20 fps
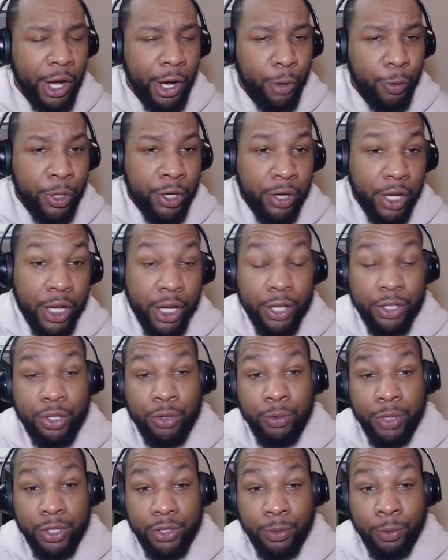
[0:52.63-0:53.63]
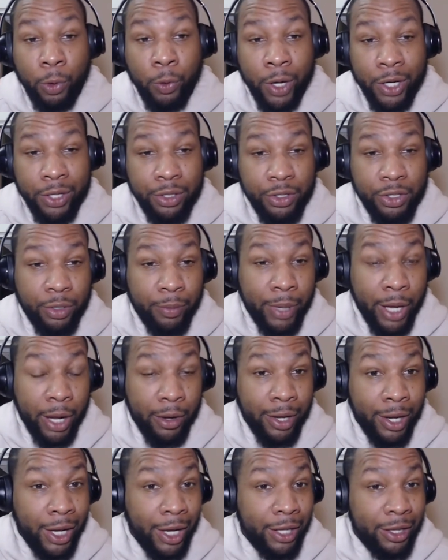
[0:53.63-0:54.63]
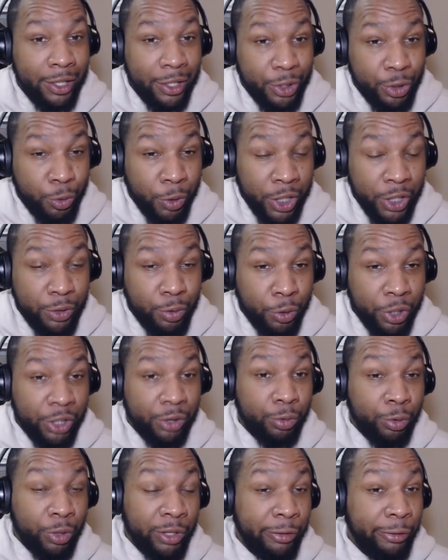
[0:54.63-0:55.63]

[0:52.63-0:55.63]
we are answering some questions about the 2023